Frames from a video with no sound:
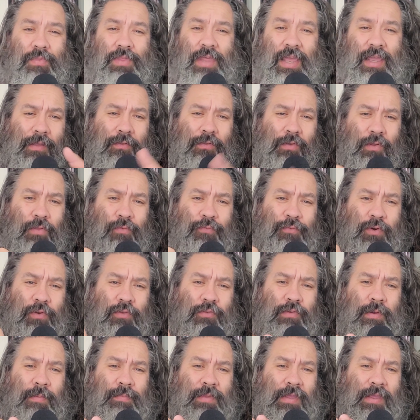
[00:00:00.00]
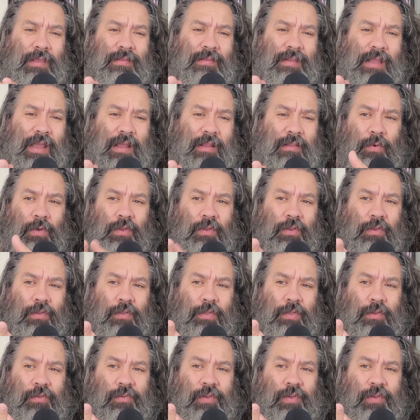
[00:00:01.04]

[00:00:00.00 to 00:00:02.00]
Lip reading: Like, so the first striptease dance with